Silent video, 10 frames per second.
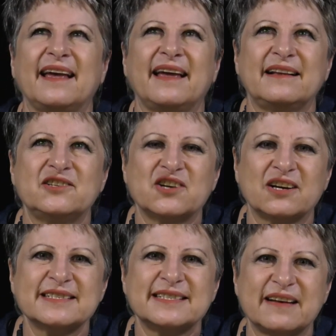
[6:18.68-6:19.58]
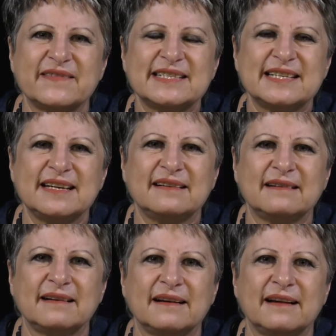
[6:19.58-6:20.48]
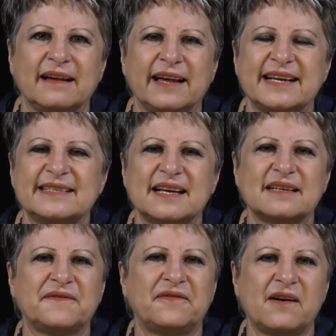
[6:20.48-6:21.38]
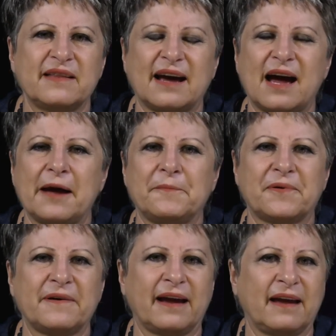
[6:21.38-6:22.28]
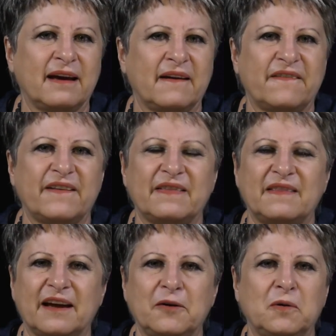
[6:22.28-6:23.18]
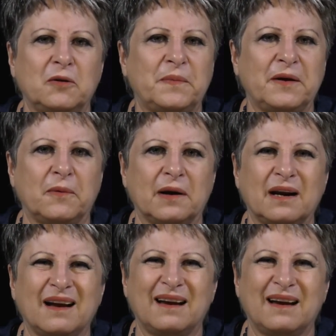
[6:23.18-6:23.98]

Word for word: in John 17. He says, Father, I pray that they will be one.